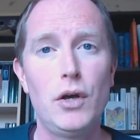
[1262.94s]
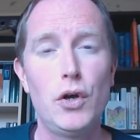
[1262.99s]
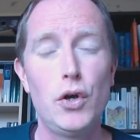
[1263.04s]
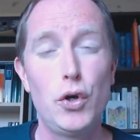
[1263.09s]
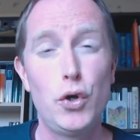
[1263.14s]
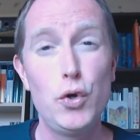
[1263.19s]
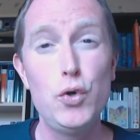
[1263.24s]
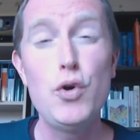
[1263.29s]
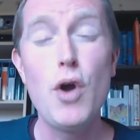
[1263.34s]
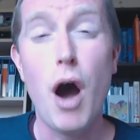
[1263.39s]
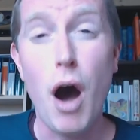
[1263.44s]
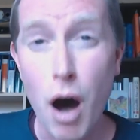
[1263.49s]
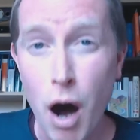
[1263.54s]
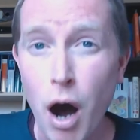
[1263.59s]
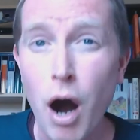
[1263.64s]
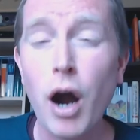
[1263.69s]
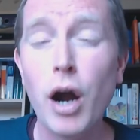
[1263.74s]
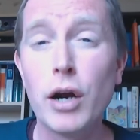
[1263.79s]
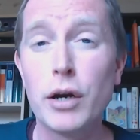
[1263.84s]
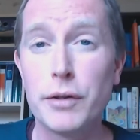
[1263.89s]
Who
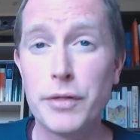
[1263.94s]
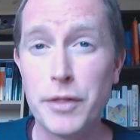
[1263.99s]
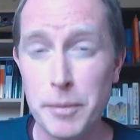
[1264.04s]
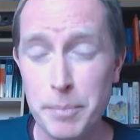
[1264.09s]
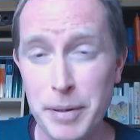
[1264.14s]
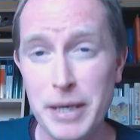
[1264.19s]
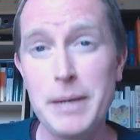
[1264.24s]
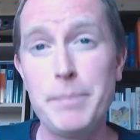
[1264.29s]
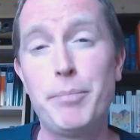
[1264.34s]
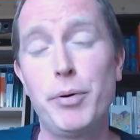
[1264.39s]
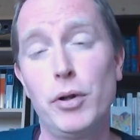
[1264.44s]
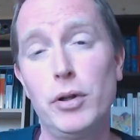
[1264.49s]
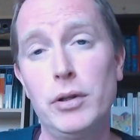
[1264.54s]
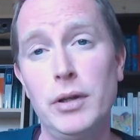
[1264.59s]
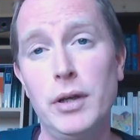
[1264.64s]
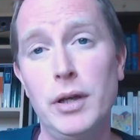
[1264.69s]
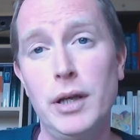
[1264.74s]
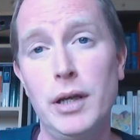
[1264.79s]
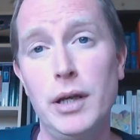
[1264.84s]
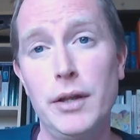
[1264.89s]
are the people
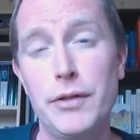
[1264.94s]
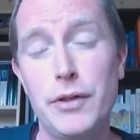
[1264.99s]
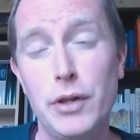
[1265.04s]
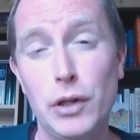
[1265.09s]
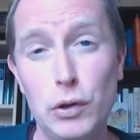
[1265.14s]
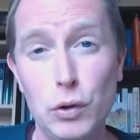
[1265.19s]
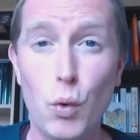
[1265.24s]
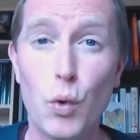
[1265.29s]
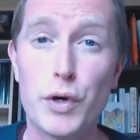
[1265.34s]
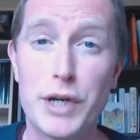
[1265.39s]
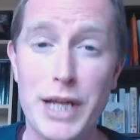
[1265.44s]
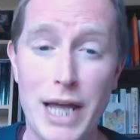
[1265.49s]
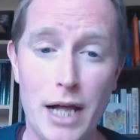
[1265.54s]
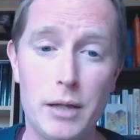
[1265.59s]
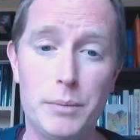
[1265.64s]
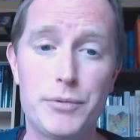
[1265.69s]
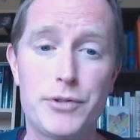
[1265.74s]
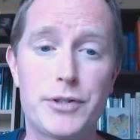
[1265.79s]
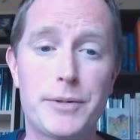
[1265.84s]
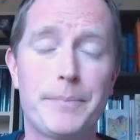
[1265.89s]
the Lord
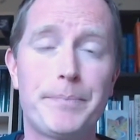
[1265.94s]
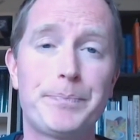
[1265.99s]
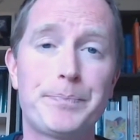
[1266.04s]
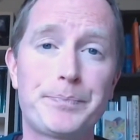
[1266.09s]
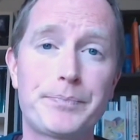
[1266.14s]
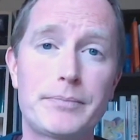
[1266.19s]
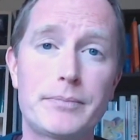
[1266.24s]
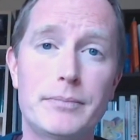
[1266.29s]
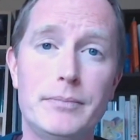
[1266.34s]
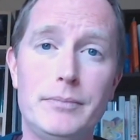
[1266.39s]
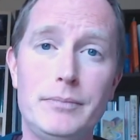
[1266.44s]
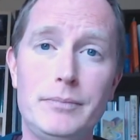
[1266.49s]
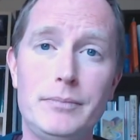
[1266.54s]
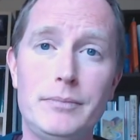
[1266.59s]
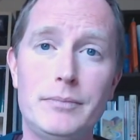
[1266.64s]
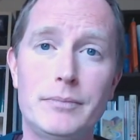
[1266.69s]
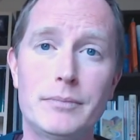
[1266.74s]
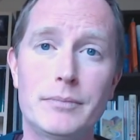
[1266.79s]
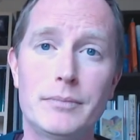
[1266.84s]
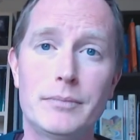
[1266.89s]
helps?
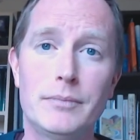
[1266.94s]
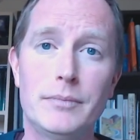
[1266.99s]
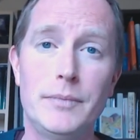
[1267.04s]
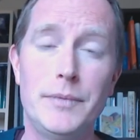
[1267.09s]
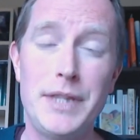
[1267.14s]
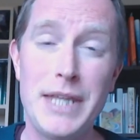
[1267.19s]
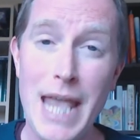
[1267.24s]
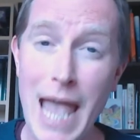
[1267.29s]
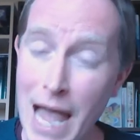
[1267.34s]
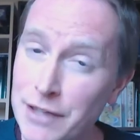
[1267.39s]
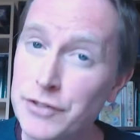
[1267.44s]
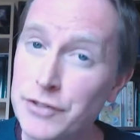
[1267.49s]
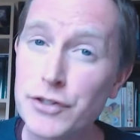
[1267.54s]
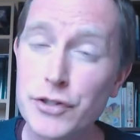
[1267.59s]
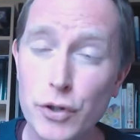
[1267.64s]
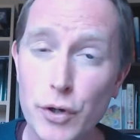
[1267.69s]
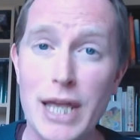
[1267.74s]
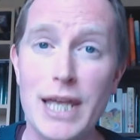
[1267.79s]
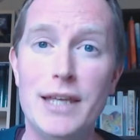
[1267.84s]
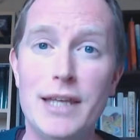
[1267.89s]
The
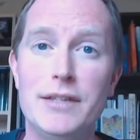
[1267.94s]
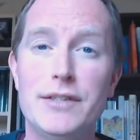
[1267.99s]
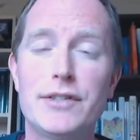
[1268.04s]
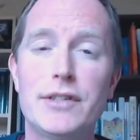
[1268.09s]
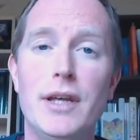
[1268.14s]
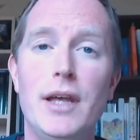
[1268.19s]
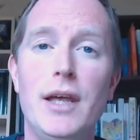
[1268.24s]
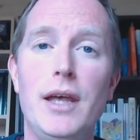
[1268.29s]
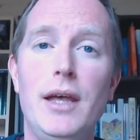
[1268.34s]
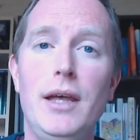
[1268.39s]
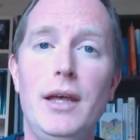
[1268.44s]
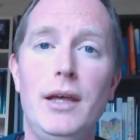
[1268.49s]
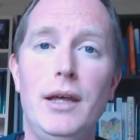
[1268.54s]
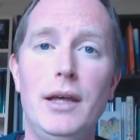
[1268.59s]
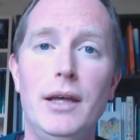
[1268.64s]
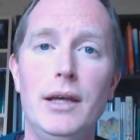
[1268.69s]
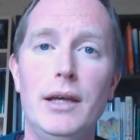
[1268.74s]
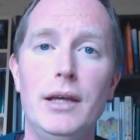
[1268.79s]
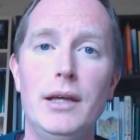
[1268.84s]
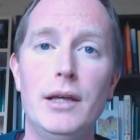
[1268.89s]
answer is
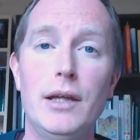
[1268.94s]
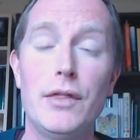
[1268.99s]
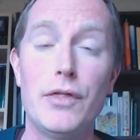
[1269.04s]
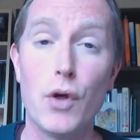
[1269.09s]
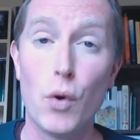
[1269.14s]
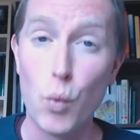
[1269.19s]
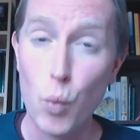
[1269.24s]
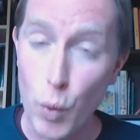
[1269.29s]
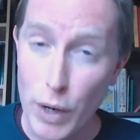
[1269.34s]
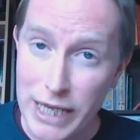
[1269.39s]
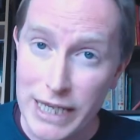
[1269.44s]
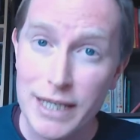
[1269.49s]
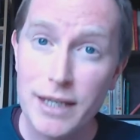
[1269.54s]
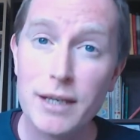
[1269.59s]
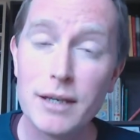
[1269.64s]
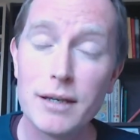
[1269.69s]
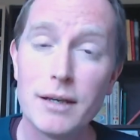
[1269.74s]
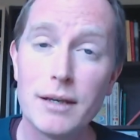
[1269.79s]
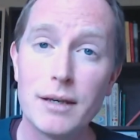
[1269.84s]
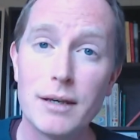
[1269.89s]
the
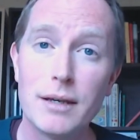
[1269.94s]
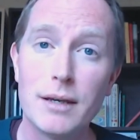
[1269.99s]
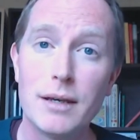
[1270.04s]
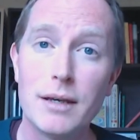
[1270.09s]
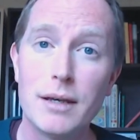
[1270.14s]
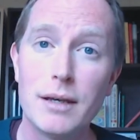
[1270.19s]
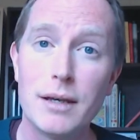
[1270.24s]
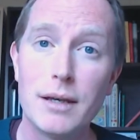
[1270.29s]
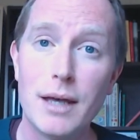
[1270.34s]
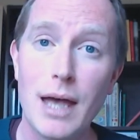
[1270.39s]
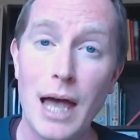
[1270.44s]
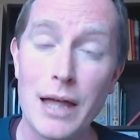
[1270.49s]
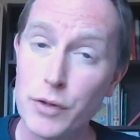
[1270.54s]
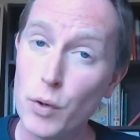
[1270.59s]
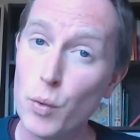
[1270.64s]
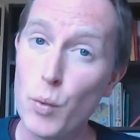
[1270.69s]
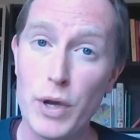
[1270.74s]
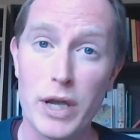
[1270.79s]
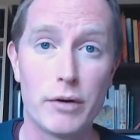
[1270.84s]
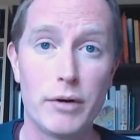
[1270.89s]
weak and the
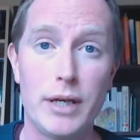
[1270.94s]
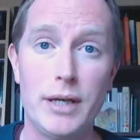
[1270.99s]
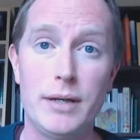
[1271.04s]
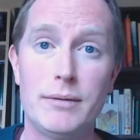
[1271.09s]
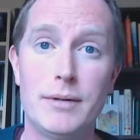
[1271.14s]
weary.